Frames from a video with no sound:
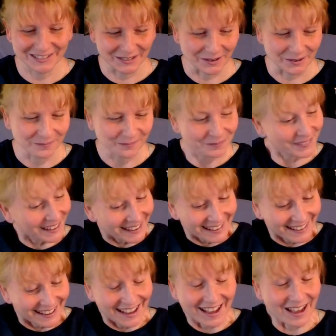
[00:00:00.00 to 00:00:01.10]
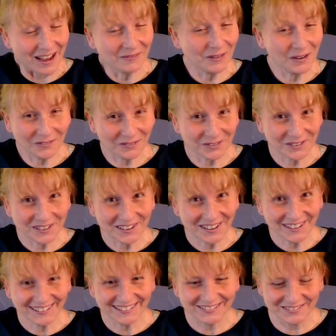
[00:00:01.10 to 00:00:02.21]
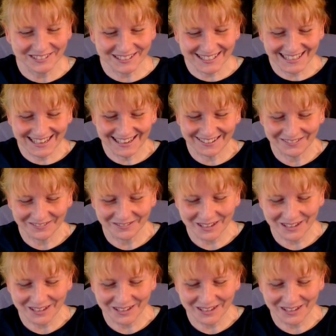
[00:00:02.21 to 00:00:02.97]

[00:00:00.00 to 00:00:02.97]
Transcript: So I'm hopeful, y'all. We'll see.